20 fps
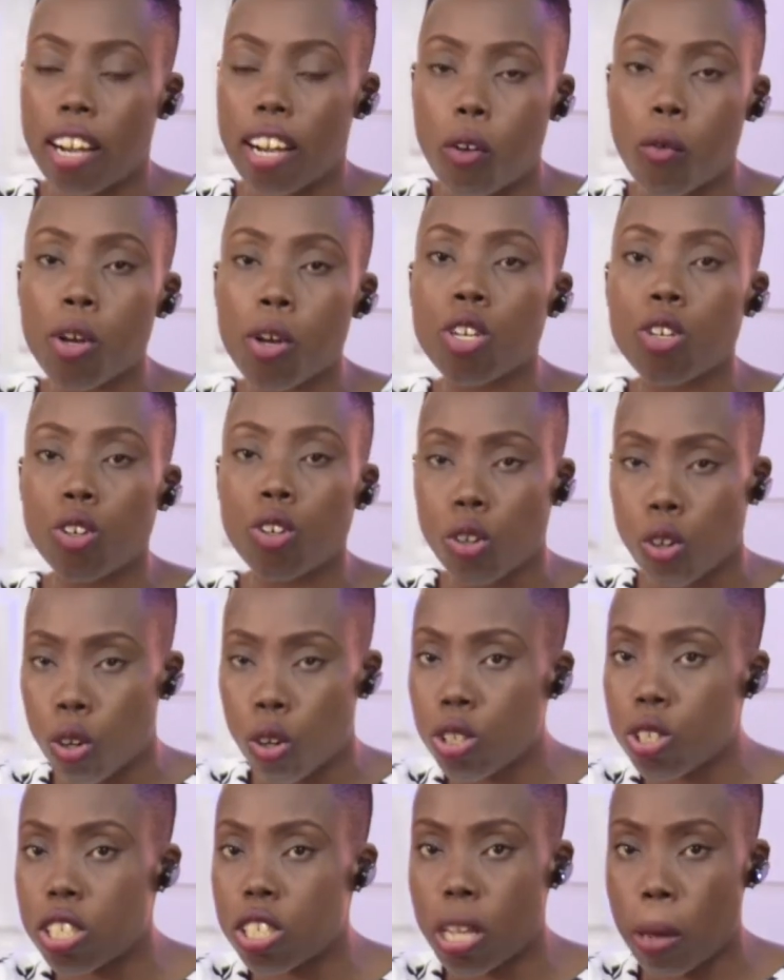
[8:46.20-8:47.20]
out when you
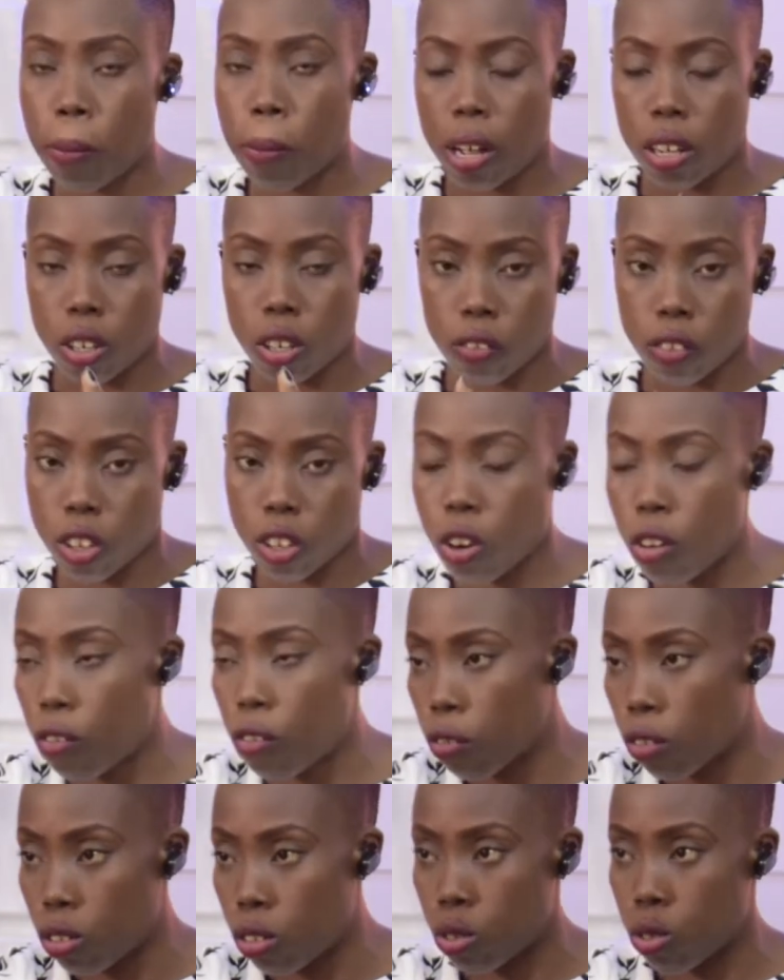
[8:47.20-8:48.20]
grow, you step out of your
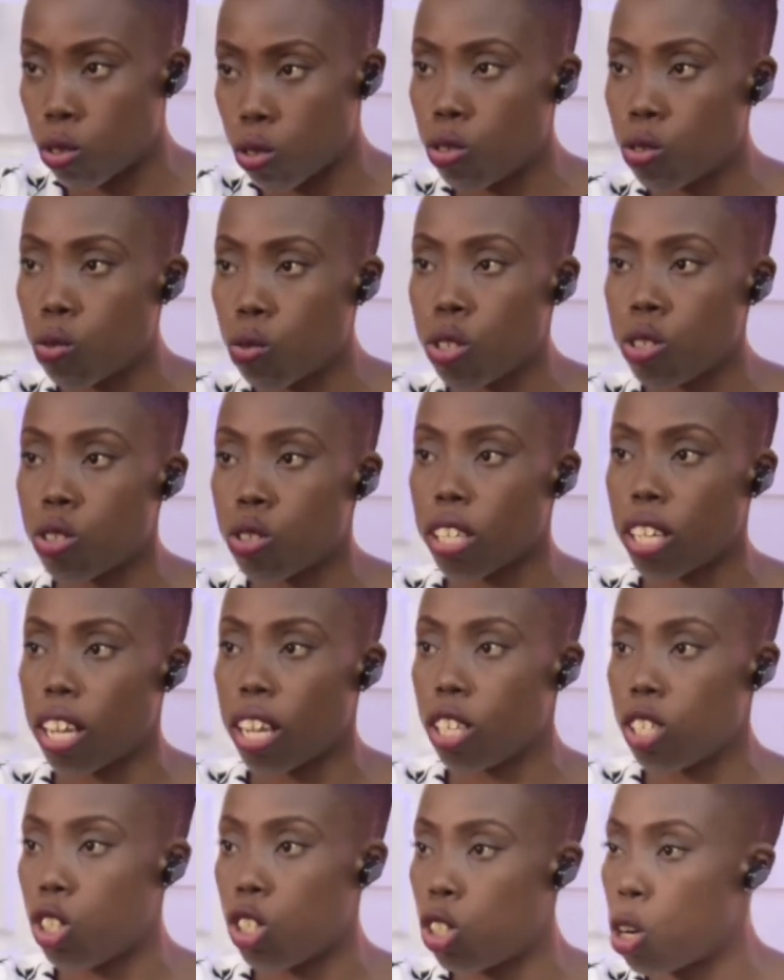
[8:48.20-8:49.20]
comfort zone, want to
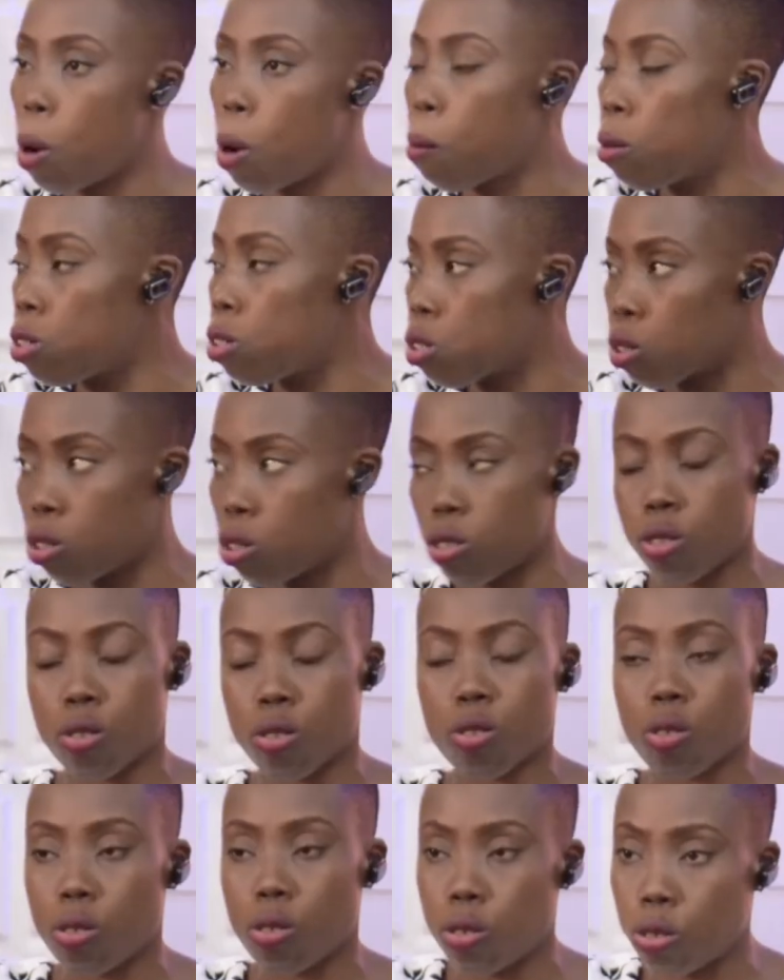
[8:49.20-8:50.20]
get a job, want to go to
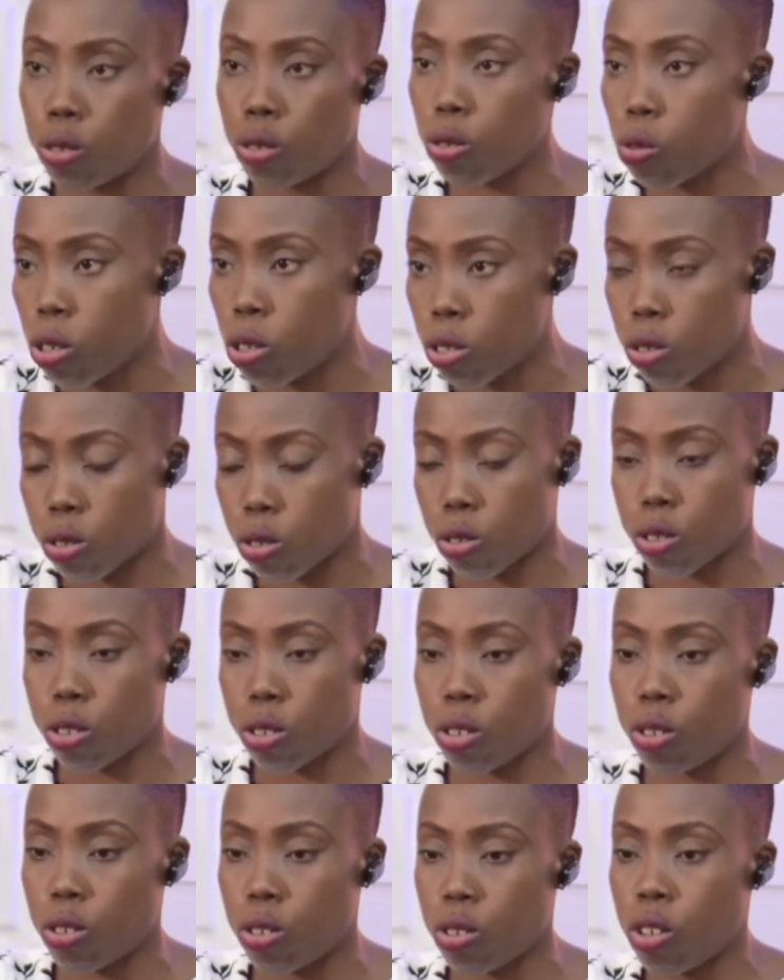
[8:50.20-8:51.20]
school, want
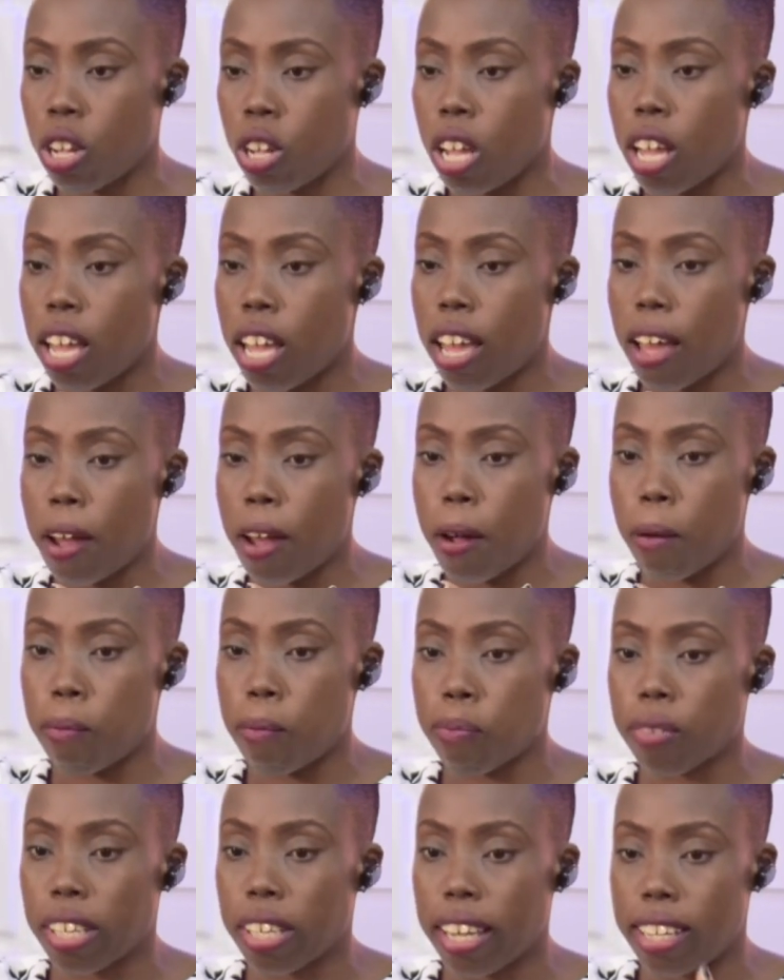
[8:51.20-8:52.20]
to,
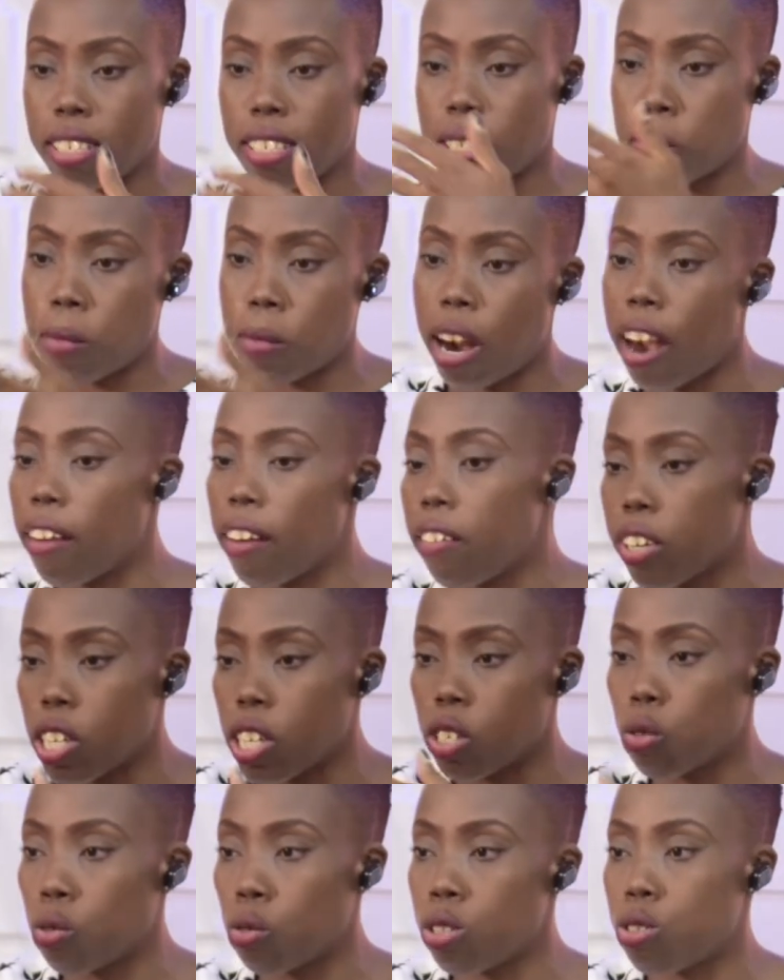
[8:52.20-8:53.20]
get
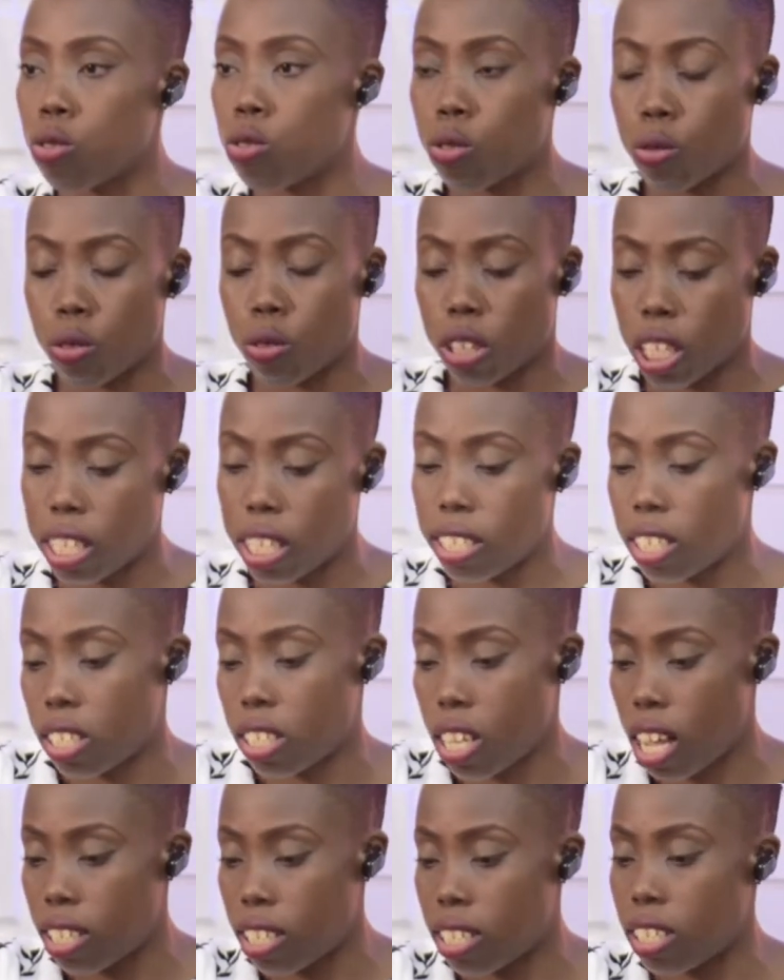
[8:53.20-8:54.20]
married, want to do things
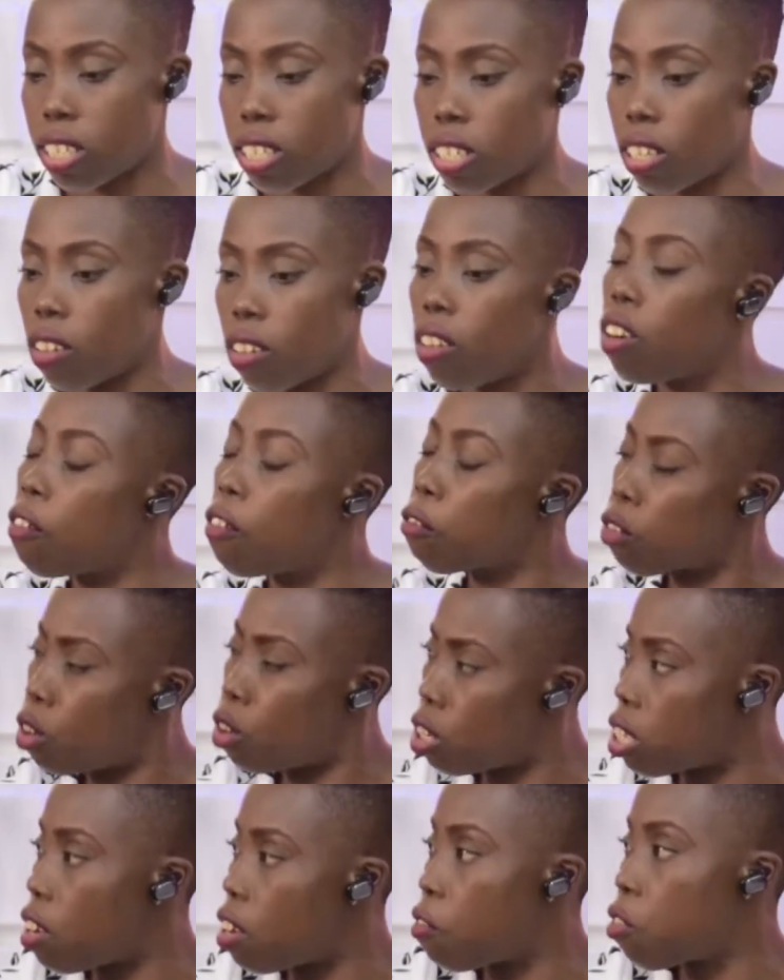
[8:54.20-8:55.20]
that, of
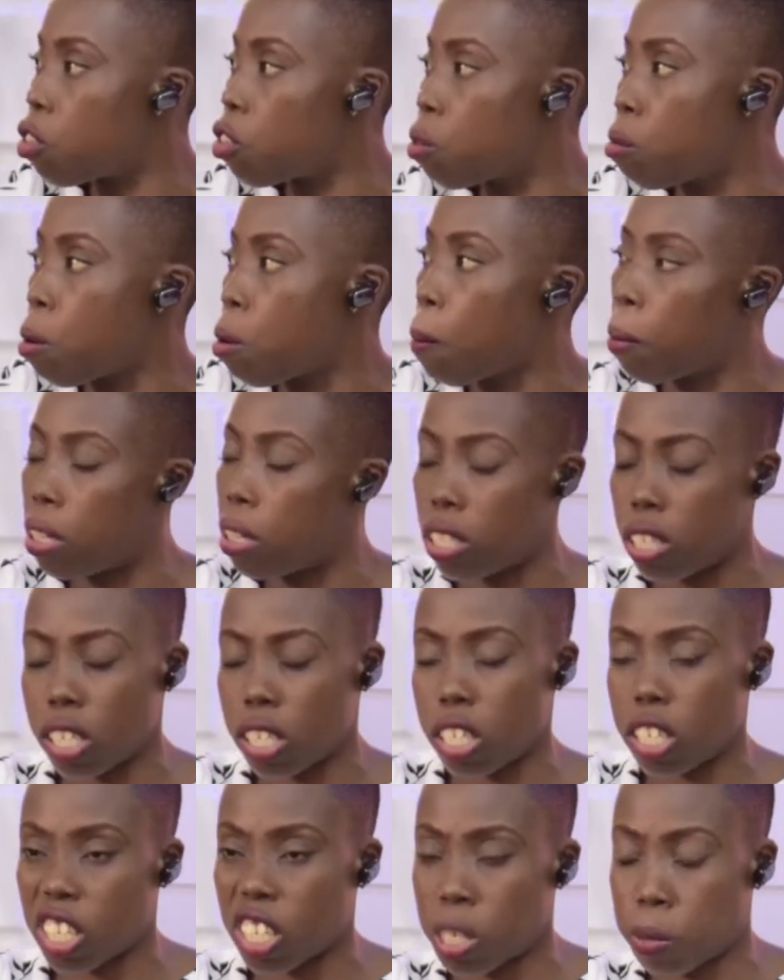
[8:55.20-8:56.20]
course, every normal person
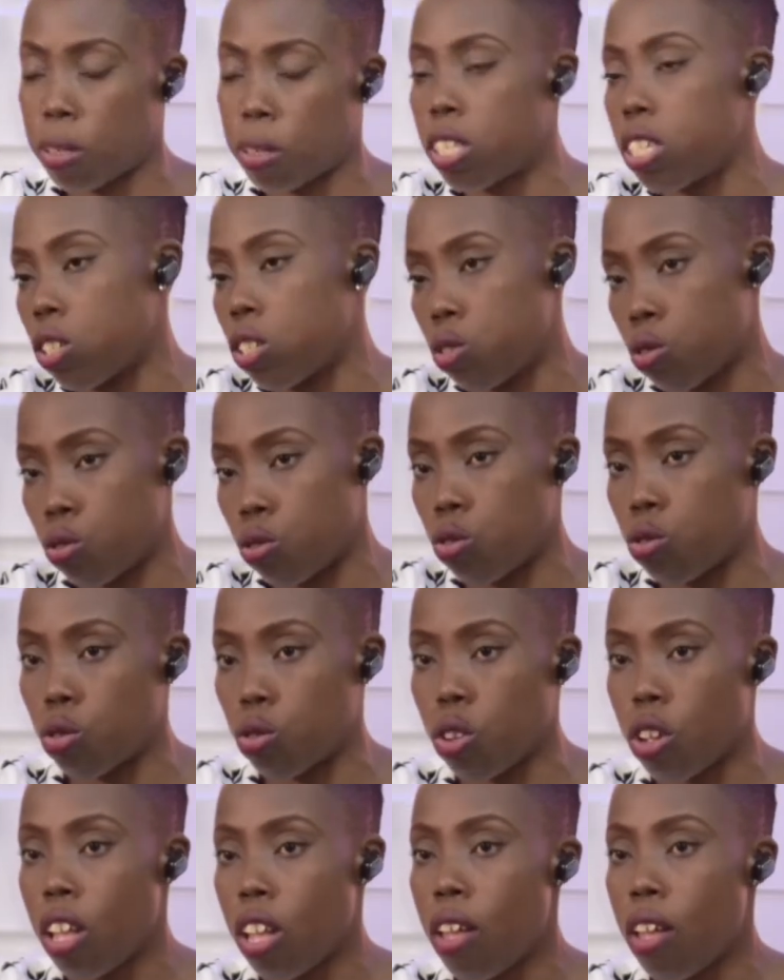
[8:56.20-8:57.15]
is expected to do.